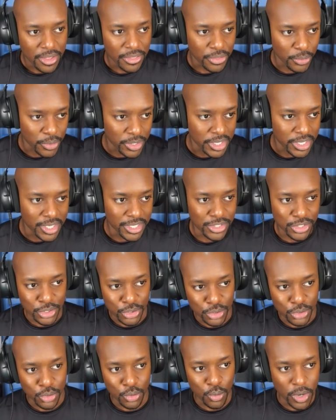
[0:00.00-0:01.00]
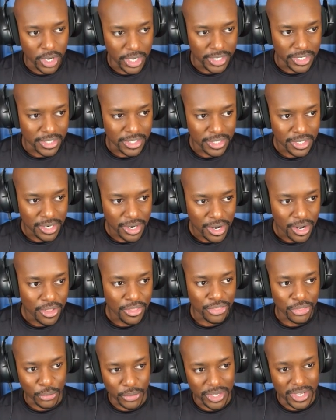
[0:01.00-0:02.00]
3, 2, 1.
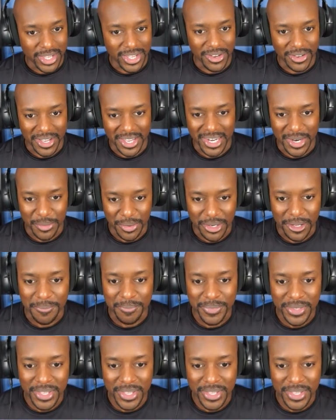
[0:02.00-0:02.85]
3. Okay, there we go.